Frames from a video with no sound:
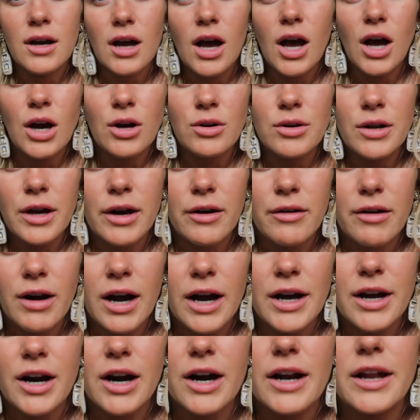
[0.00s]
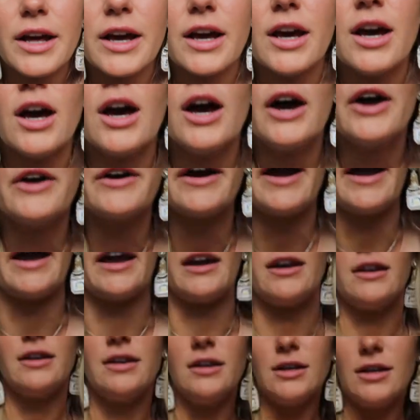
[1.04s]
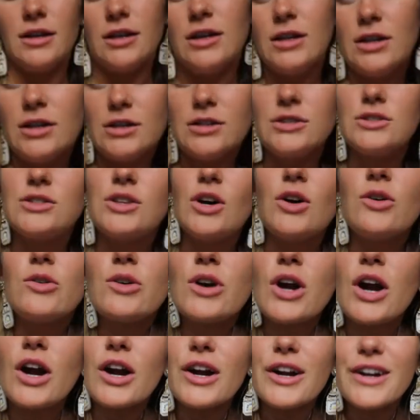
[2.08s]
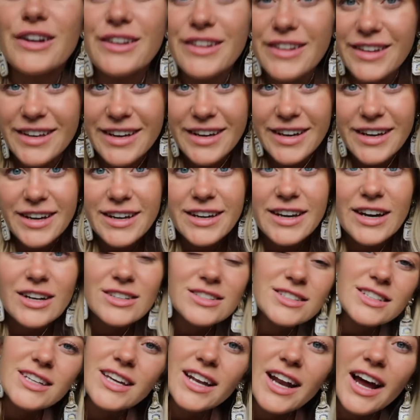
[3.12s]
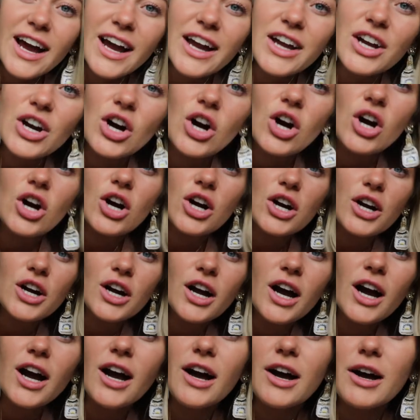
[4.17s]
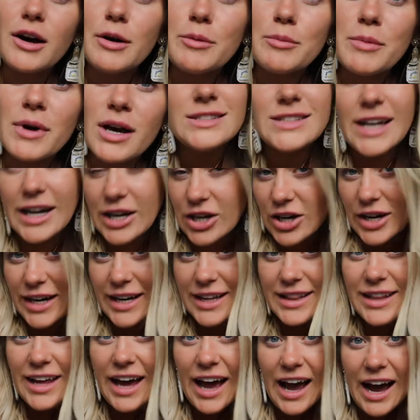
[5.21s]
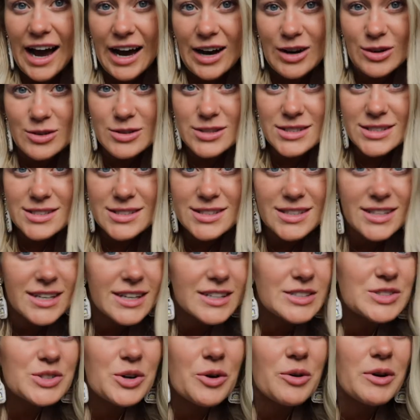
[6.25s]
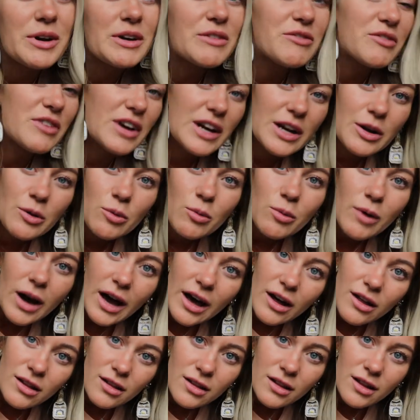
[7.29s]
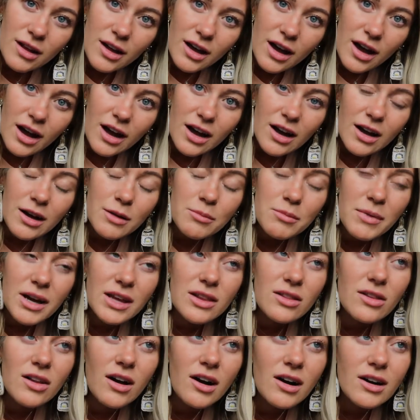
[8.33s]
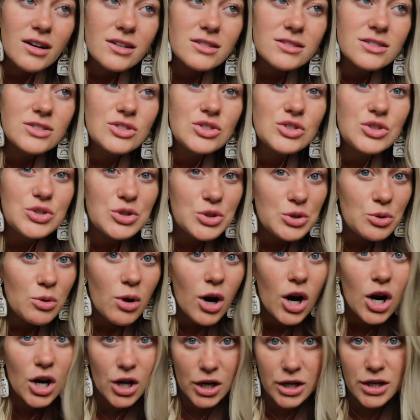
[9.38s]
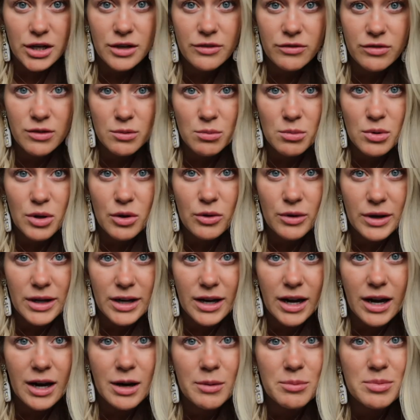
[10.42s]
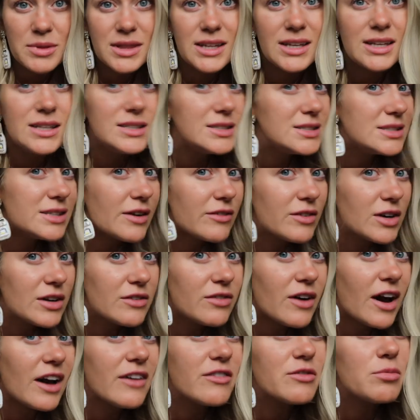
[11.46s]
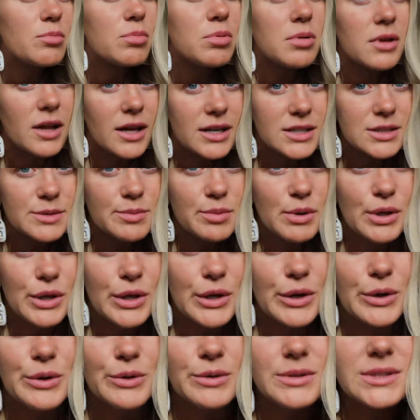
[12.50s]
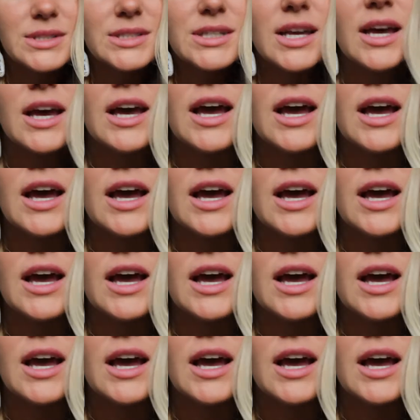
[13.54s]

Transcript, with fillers: Oh no, I got it. Okay. So currently, Kelsey and I are um, decorating the house. It's going very well. Um, my lungs do hurt from blowing up the 75 plus balloons.